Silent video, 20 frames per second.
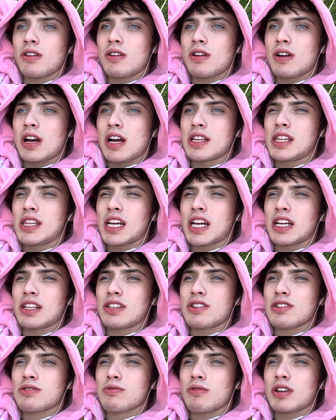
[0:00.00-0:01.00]
I think I
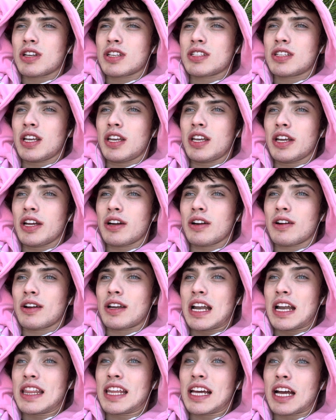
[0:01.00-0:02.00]
just want to sit here, and
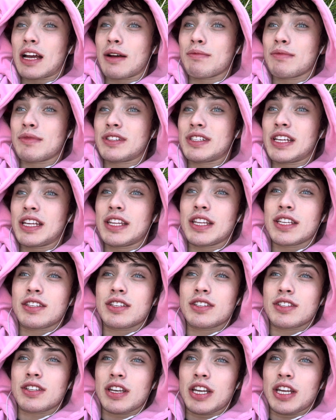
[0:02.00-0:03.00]
I think see, this
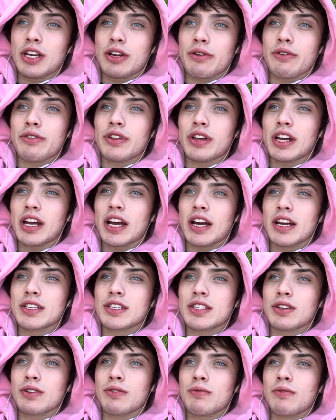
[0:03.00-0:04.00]
is an ego thing,
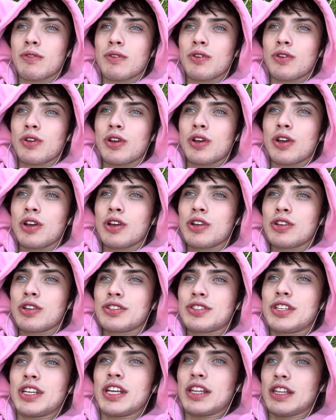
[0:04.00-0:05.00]
guys.
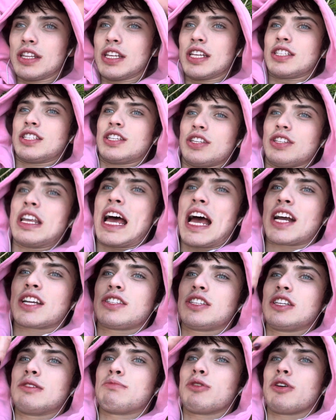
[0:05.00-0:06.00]
See, this is
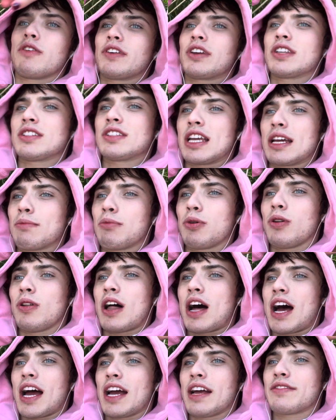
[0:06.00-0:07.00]
actually a perfect example.
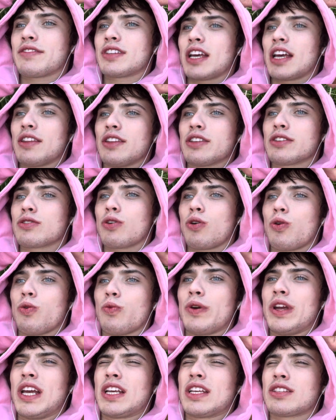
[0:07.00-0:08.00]
I have said this whole
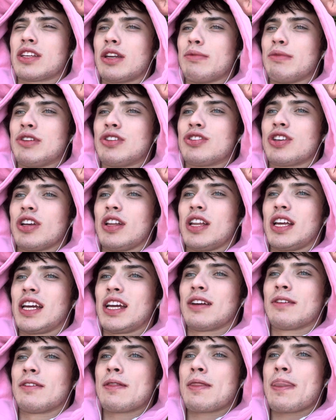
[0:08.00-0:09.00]
week it's going to be
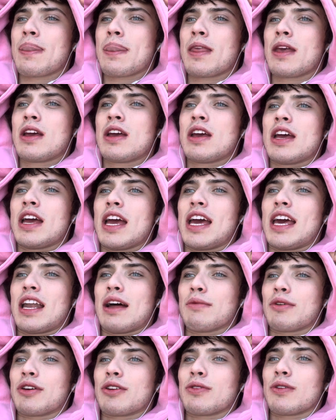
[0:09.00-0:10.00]
chilling, and
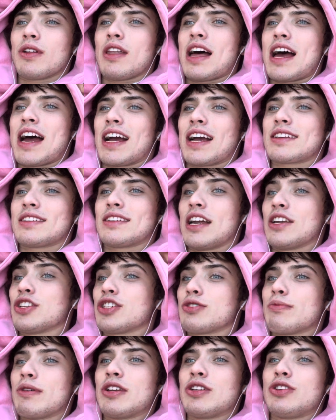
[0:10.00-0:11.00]
I'm going to relax, and I
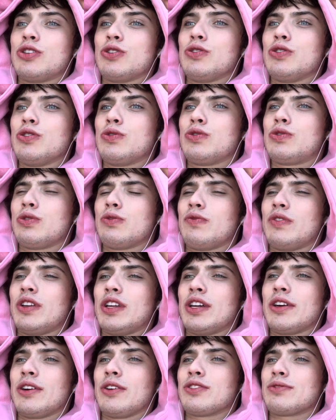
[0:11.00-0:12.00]
just made 2 YouTube
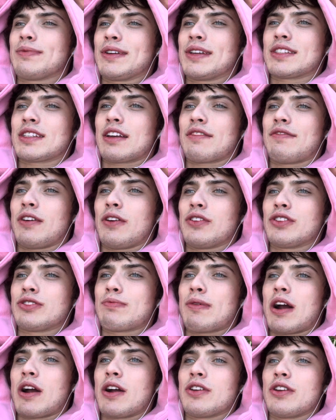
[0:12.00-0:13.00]
videos because I felt
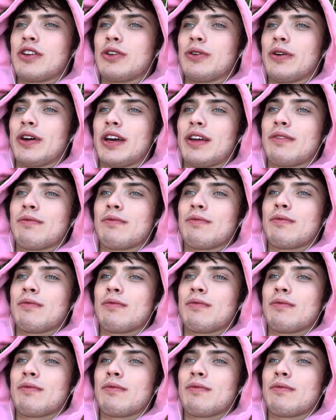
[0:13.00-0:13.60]
inspired to do it.